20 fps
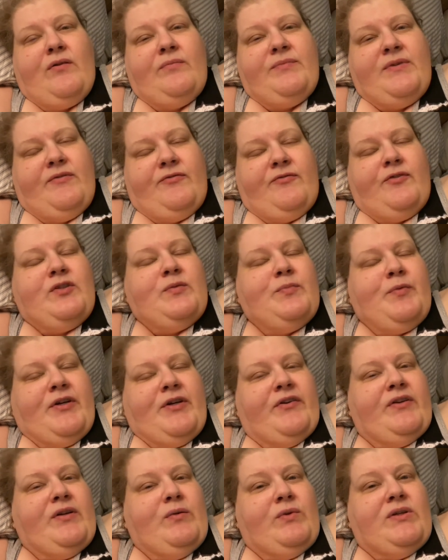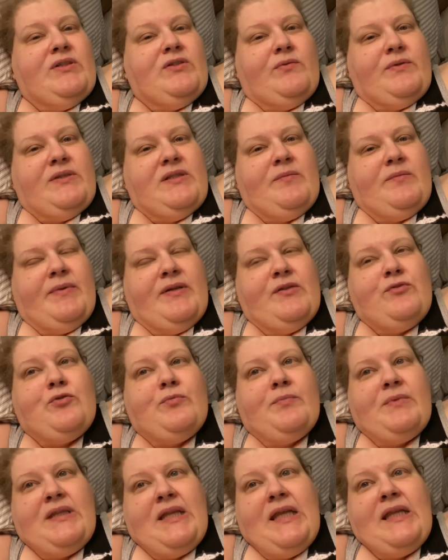the first priority was always the
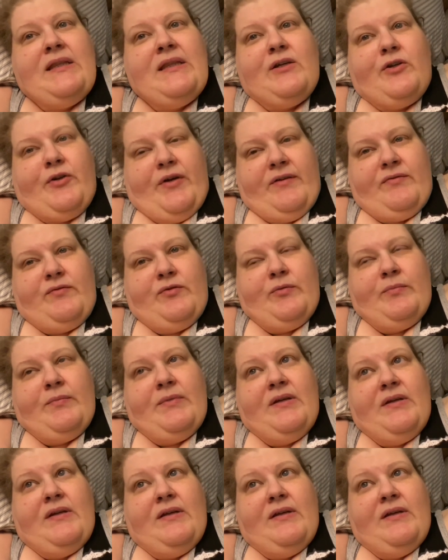bedroom and then the craft room.